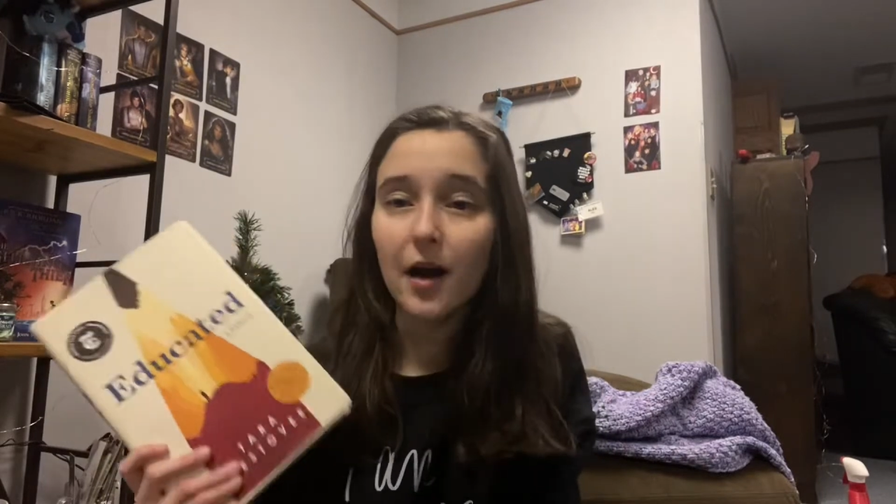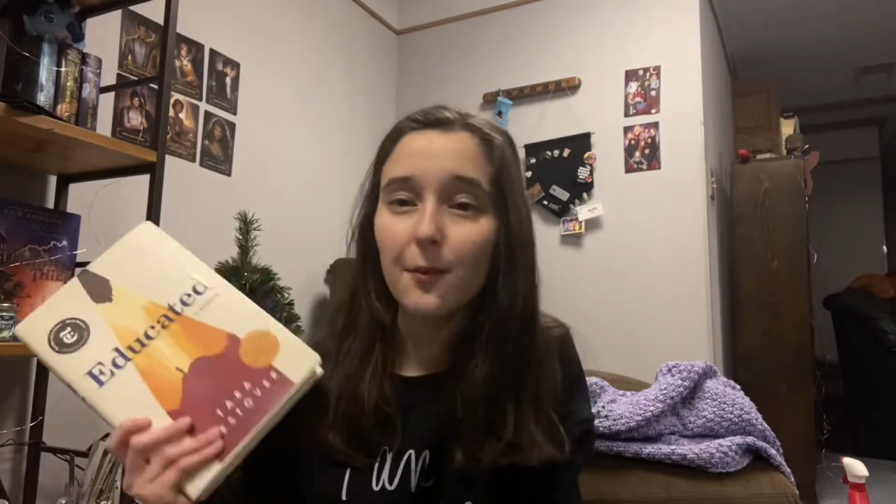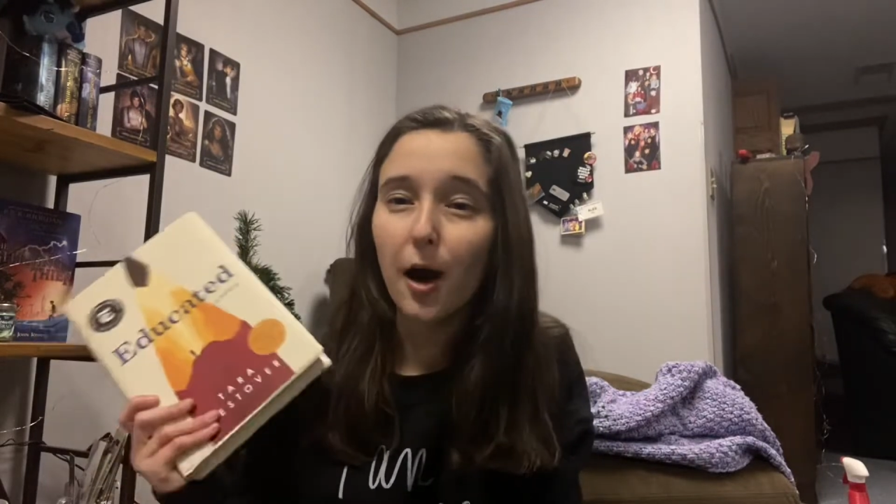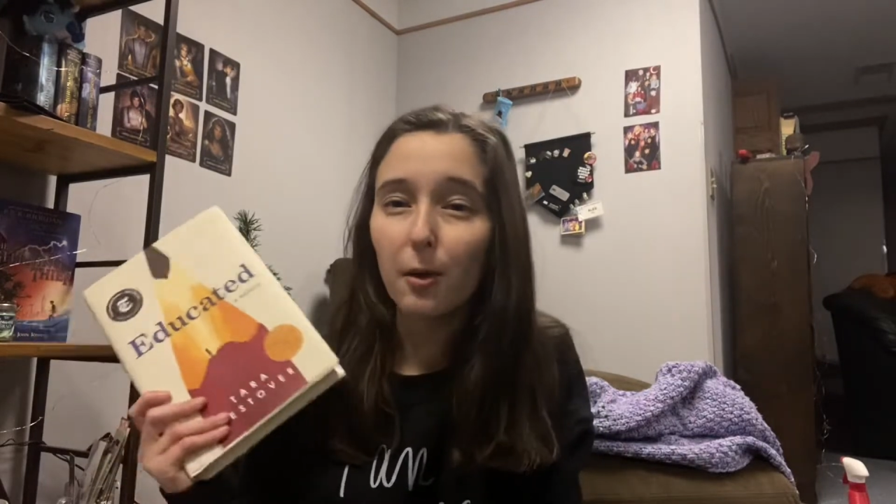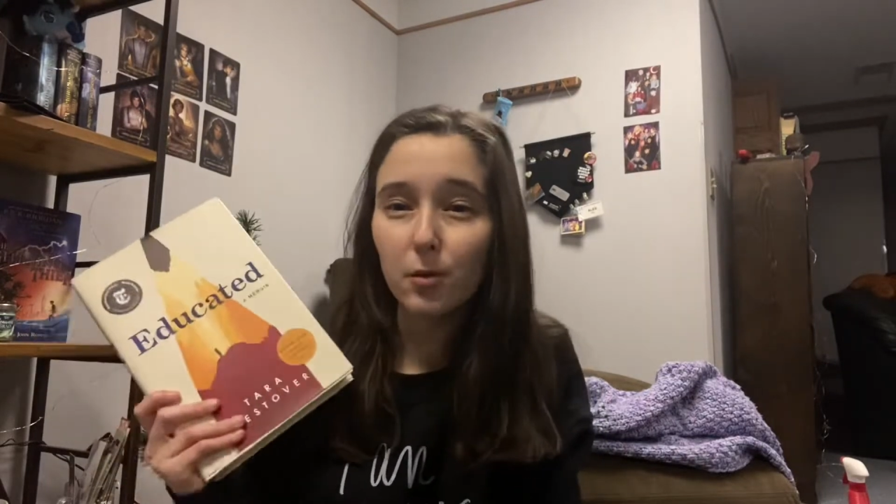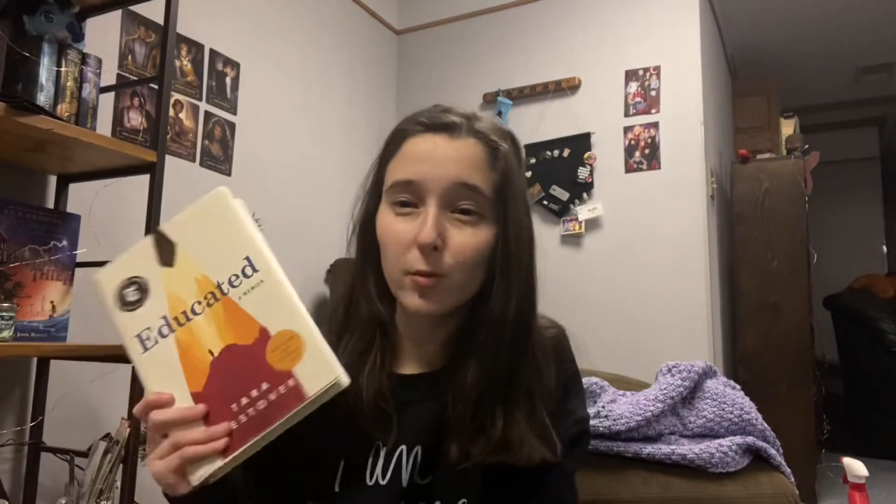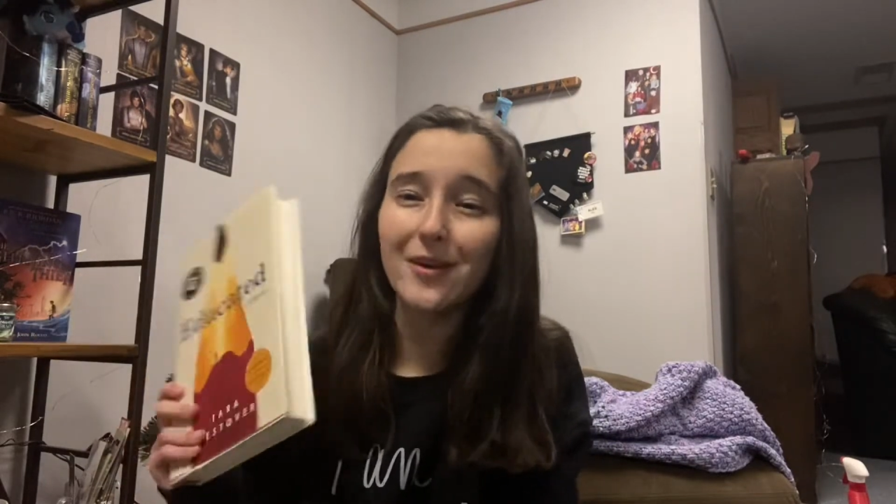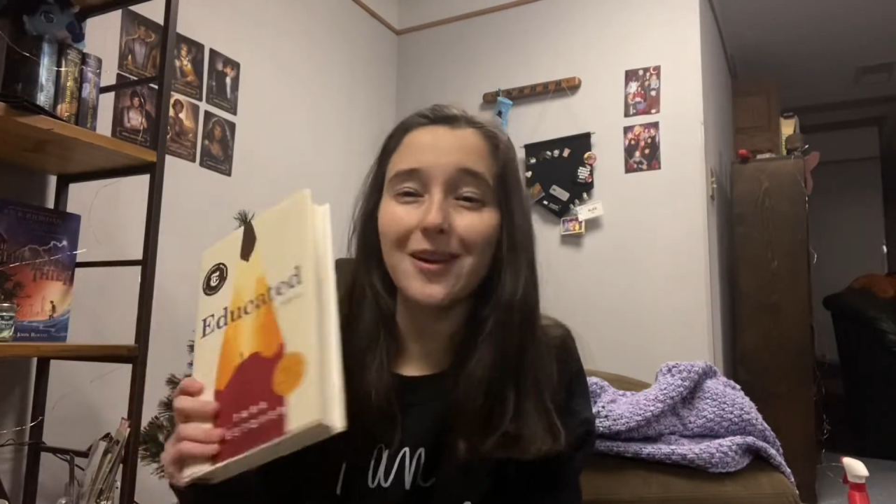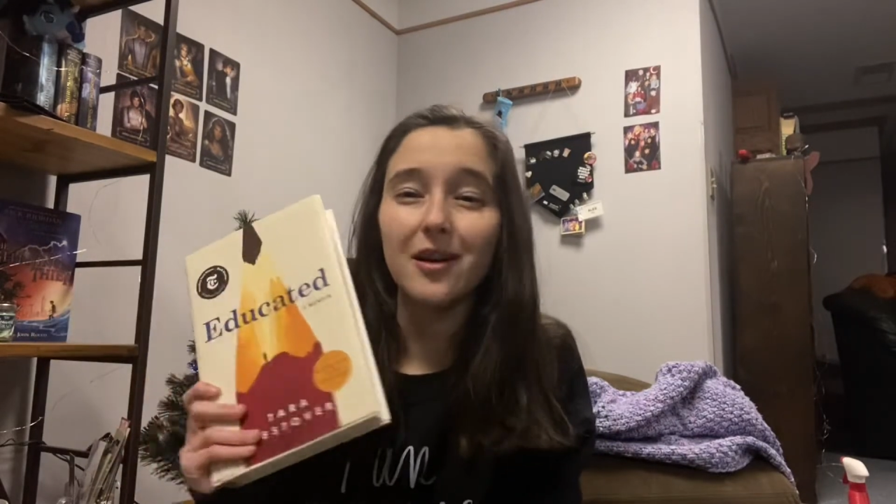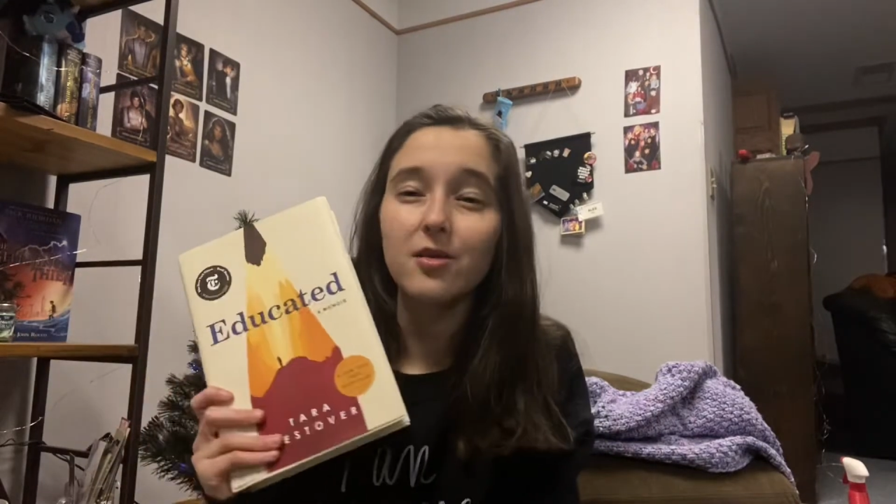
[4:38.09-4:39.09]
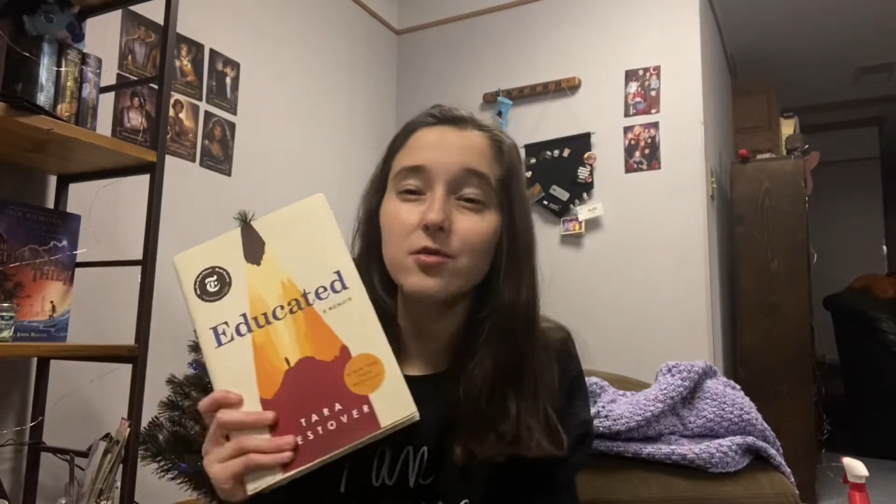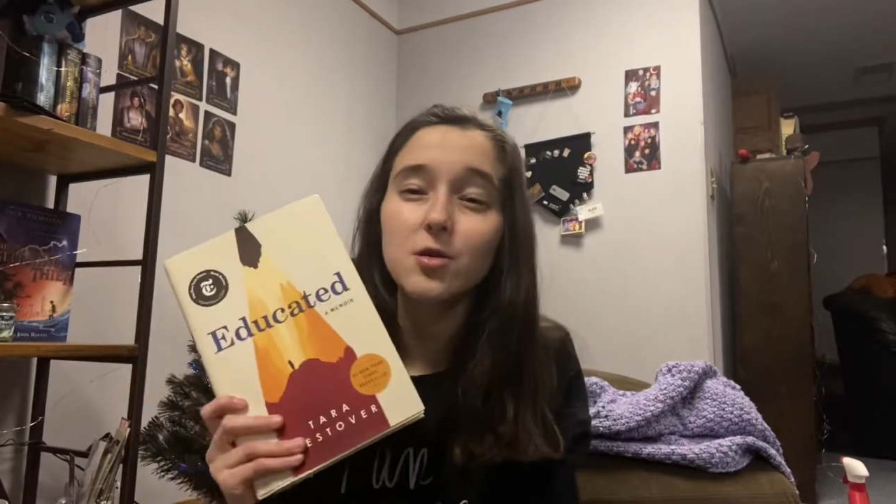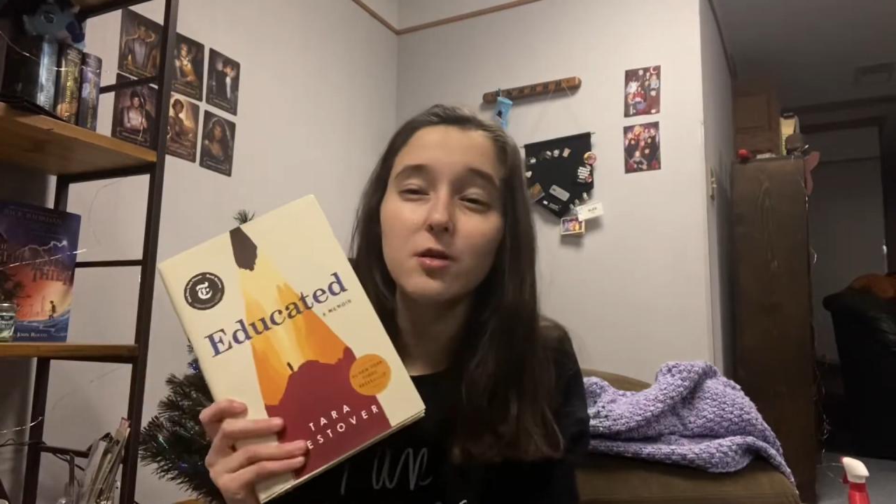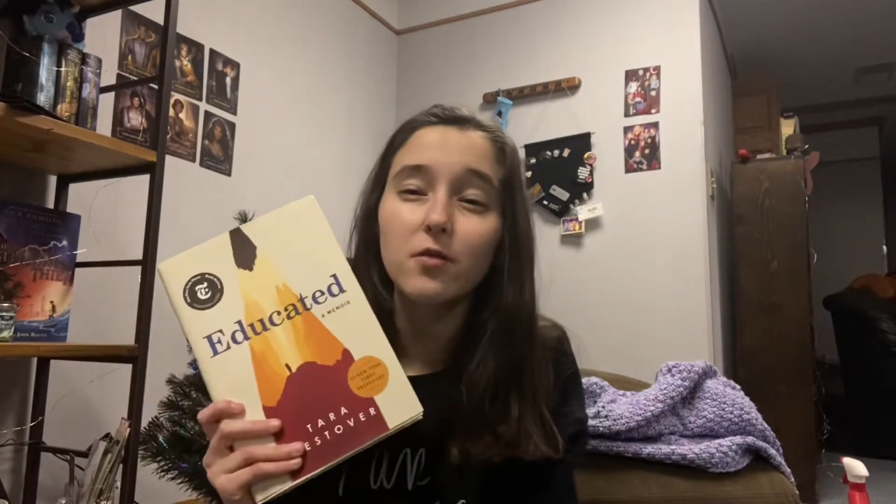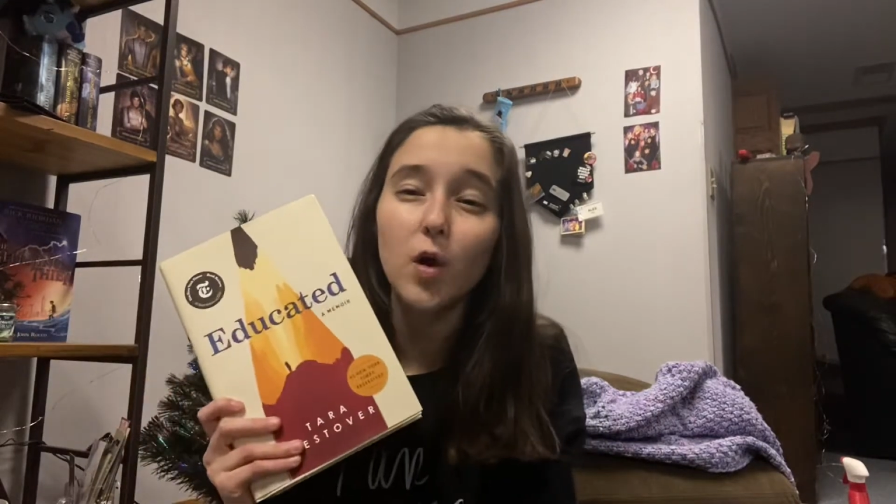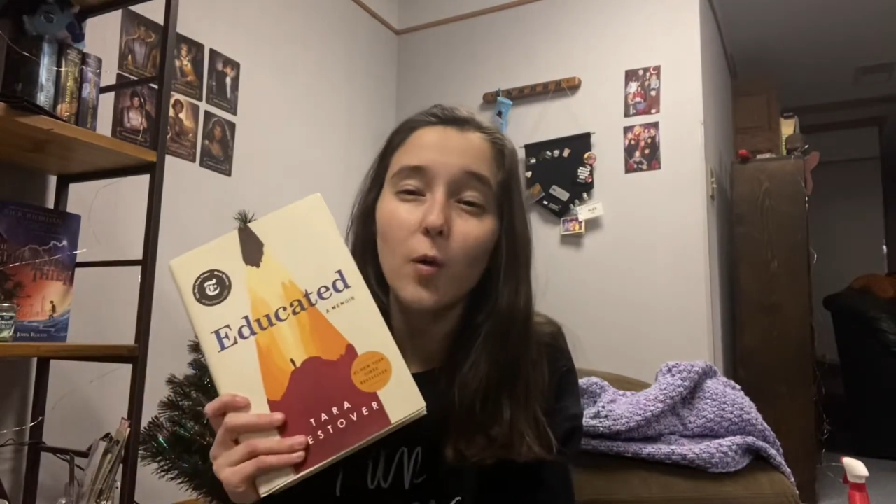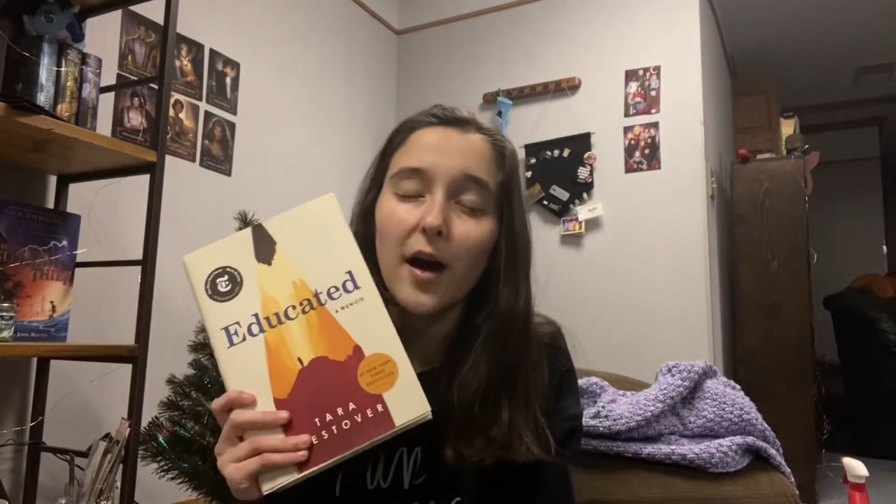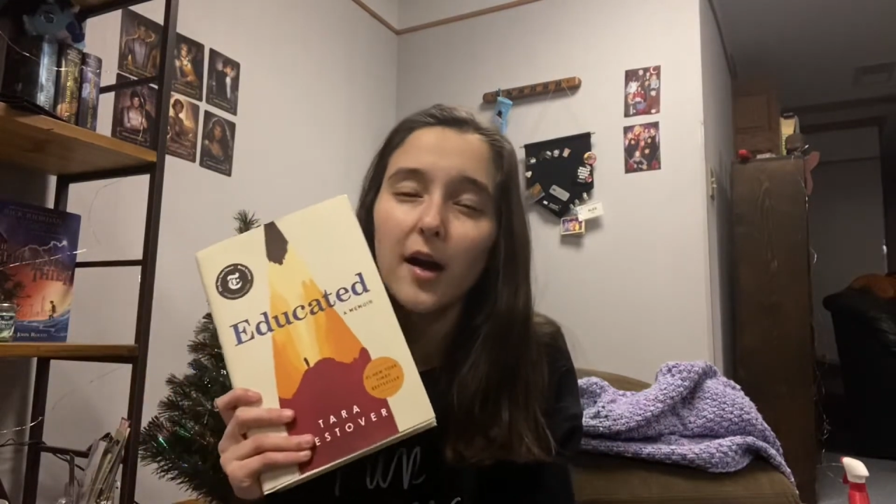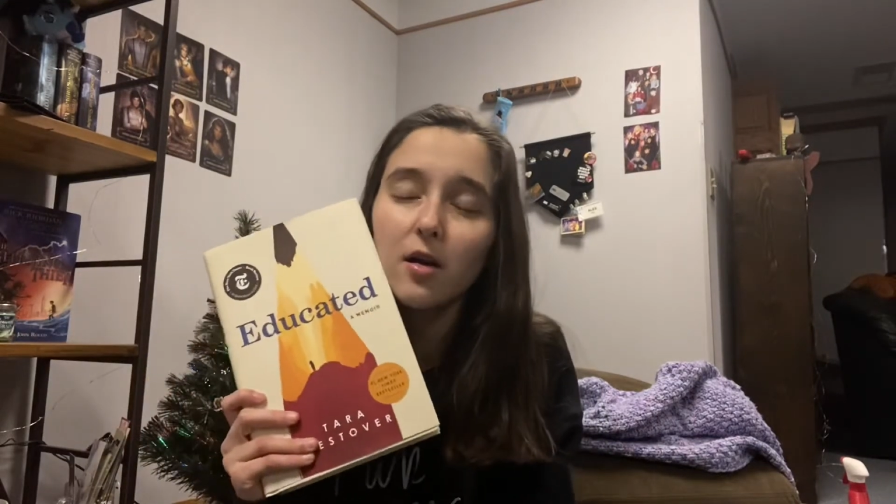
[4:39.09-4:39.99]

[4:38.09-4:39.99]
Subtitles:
I probably won't be getting to it for a while,